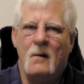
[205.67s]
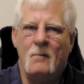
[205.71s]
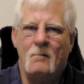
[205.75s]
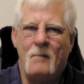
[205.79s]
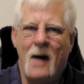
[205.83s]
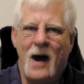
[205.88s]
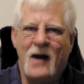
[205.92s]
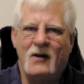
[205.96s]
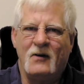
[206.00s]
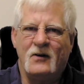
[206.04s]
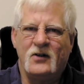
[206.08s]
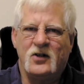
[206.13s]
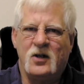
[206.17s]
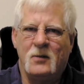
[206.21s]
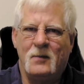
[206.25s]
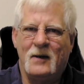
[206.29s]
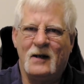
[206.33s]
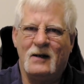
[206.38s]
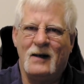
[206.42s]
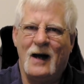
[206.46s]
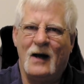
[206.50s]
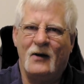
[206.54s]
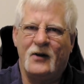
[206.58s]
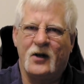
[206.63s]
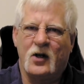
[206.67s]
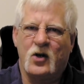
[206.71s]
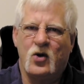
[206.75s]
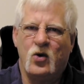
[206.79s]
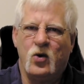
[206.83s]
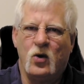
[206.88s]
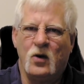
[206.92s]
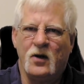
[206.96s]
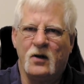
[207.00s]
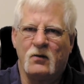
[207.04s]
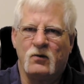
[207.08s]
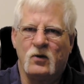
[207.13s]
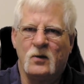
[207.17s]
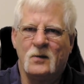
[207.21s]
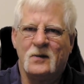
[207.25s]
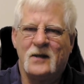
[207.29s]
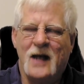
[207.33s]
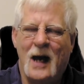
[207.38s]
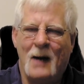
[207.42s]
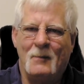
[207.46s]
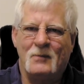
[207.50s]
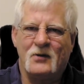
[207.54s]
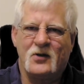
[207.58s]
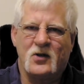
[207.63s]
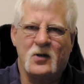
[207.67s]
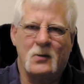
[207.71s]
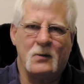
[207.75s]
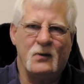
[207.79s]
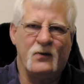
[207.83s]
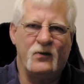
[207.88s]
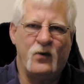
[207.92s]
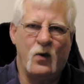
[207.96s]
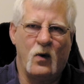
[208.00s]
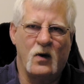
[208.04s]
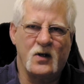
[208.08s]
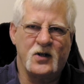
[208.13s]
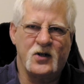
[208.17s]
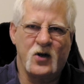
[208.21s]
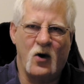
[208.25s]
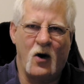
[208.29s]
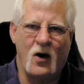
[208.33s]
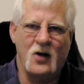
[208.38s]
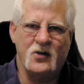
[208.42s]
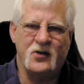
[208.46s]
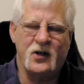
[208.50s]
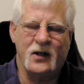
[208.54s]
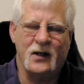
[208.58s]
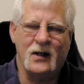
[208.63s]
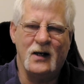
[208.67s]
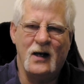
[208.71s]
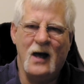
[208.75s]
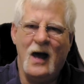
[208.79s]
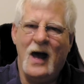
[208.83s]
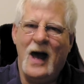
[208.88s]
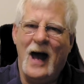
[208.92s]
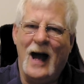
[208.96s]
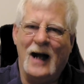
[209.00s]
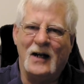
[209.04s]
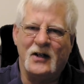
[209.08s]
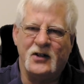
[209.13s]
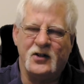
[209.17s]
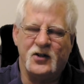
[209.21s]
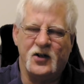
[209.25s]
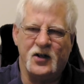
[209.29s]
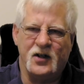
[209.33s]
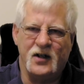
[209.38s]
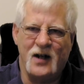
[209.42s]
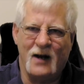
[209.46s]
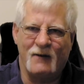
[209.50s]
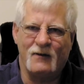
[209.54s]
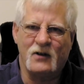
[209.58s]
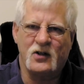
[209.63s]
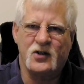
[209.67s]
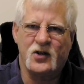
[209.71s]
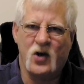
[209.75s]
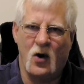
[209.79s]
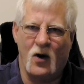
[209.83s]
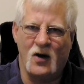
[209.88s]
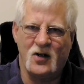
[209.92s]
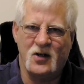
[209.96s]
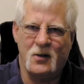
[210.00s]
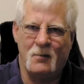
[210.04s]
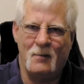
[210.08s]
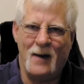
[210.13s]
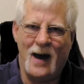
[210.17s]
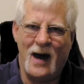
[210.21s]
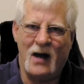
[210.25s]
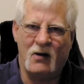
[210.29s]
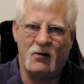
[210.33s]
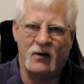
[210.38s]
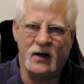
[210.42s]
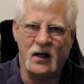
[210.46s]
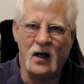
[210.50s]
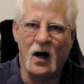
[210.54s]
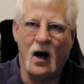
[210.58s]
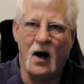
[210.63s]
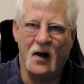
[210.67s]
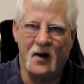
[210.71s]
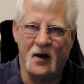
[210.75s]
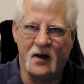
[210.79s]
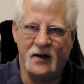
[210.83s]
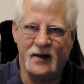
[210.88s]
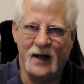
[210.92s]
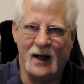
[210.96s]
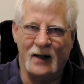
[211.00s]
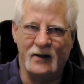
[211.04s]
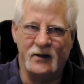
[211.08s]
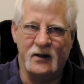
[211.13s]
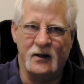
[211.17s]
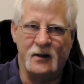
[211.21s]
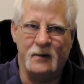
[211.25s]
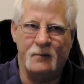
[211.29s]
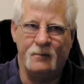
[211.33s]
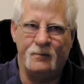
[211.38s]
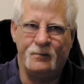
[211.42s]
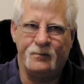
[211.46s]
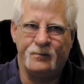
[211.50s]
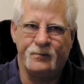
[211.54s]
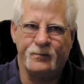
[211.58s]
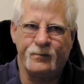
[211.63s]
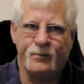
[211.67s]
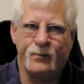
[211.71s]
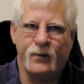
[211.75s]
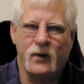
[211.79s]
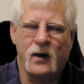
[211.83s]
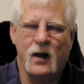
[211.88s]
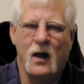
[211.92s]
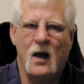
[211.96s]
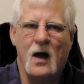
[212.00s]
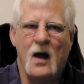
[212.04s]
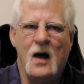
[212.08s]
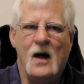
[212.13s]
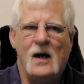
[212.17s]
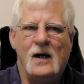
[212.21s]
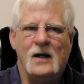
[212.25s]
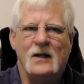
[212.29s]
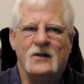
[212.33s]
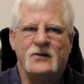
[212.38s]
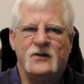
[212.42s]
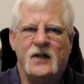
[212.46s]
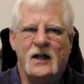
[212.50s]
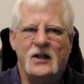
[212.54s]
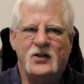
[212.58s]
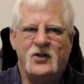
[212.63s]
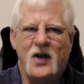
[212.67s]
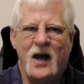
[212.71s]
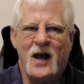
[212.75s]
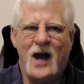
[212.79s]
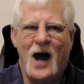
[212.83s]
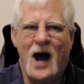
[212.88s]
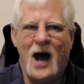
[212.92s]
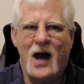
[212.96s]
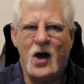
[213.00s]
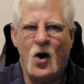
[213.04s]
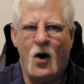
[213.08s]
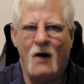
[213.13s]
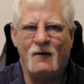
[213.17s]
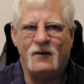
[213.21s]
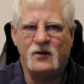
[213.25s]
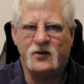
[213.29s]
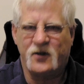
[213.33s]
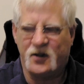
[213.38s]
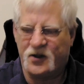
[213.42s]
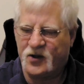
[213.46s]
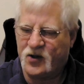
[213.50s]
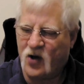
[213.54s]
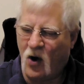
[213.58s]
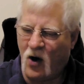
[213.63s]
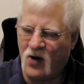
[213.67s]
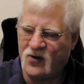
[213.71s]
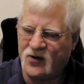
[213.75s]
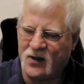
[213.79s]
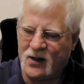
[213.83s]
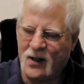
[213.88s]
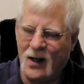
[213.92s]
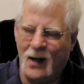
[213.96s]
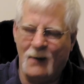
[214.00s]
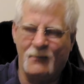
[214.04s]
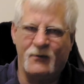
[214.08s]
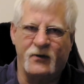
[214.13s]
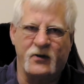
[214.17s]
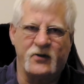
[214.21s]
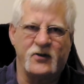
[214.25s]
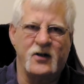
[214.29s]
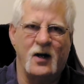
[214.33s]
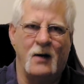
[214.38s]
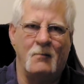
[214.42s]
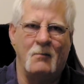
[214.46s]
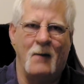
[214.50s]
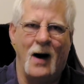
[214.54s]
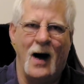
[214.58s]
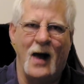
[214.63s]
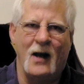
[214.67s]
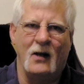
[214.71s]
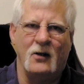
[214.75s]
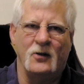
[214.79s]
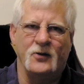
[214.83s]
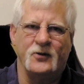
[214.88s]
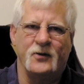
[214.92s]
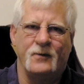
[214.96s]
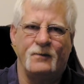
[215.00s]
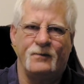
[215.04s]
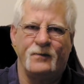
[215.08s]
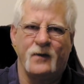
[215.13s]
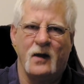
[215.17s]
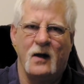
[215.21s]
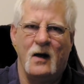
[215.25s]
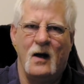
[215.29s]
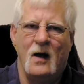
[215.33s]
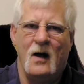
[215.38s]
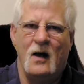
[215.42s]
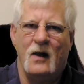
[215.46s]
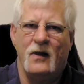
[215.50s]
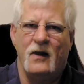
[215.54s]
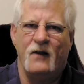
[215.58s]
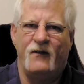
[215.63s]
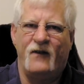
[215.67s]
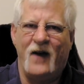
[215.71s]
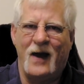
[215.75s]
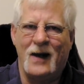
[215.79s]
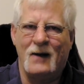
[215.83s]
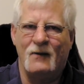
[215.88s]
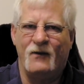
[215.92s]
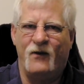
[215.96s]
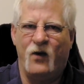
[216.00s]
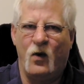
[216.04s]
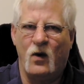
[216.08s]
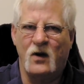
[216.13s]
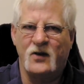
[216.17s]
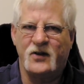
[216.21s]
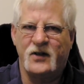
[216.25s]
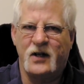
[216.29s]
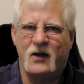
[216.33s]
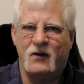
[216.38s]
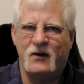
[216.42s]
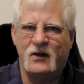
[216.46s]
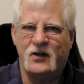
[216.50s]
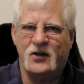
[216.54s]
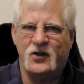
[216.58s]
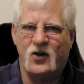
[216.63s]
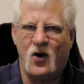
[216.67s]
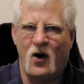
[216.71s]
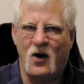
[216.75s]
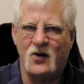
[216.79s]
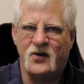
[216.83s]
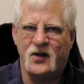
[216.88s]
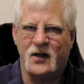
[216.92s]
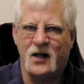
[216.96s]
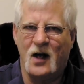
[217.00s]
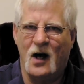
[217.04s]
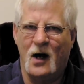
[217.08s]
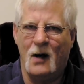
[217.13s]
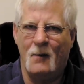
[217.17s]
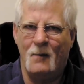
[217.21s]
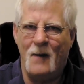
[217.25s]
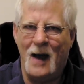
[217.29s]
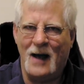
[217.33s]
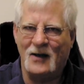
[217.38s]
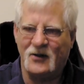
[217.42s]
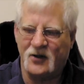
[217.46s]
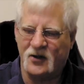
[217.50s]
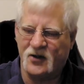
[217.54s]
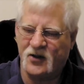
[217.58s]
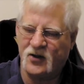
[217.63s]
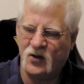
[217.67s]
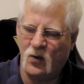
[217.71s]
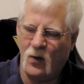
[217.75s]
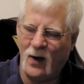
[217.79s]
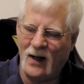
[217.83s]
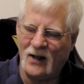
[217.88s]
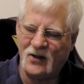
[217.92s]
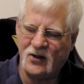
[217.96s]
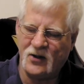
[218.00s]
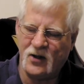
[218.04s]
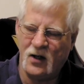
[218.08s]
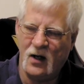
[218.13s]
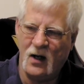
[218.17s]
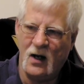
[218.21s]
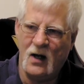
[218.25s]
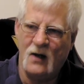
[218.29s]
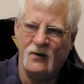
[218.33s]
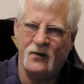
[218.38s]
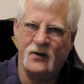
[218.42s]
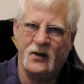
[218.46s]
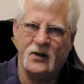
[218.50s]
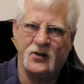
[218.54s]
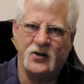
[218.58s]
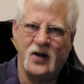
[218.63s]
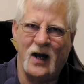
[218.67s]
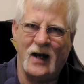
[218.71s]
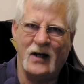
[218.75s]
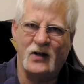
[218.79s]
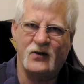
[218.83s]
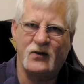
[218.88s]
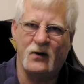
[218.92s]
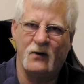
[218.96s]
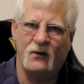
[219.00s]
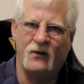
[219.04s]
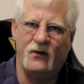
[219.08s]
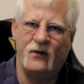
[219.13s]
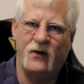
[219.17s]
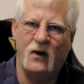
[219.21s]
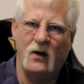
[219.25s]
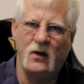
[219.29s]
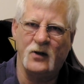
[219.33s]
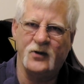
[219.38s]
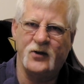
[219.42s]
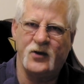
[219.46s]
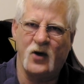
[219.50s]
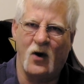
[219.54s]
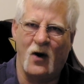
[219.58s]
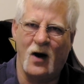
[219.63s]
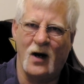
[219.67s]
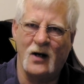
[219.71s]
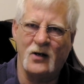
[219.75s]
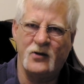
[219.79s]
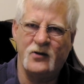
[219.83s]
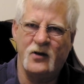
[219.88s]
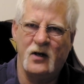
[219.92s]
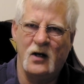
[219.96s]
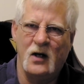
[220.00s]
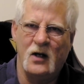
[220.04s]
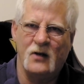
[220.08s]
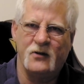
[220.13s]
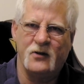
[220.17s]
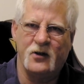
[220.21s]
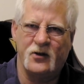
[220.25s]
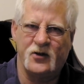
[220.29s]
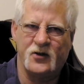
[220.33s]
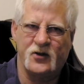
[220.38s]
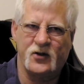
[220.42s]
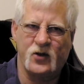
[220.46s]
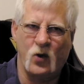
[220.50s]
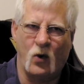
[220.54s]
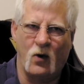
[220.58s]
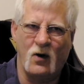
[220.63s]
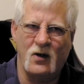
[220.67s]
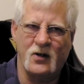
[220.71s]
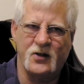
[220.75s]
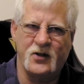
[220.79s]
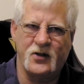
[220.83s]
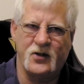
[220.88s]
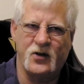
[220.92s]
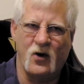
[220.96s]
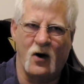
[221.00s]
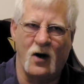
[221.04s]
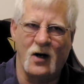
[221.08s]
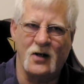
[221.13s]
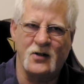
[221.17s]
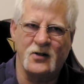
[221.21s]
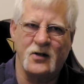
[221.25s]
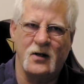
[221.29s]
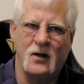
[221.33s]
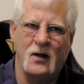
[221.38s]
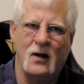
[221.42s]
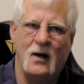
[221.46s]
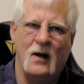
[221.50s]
Batteries should be allowed to cool to room temperature before charging, and you should never charge a battery unattended. DJI offers a charging hub for some models. The Phantom 4 series charging hub has a switch to change from full charge to storage charge.